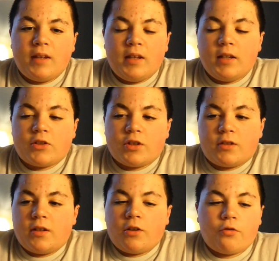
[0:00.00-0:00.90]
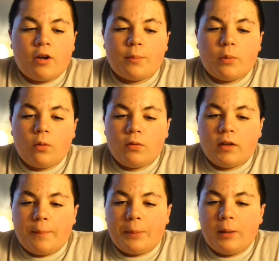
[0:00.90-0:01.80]
It's just incredible
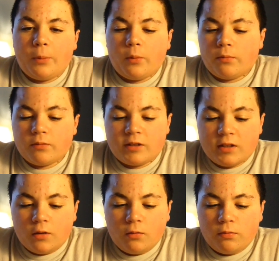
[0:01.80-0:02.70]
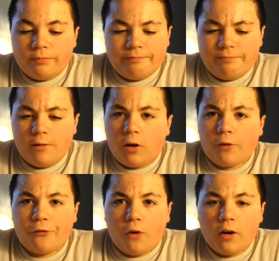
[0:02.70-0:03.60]
that people still
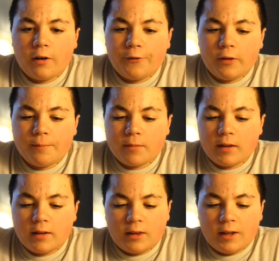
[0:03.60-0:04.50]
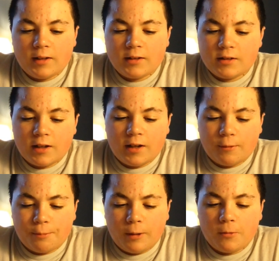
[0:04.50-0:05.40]
are fond of him and things,
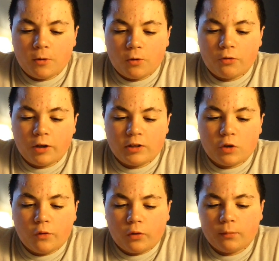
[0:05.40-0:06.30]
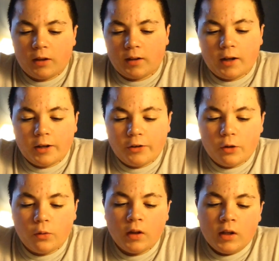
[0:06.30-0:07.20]
and people go crazy over him like I
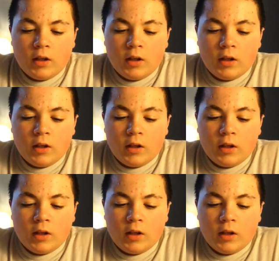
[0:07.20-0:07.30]
do.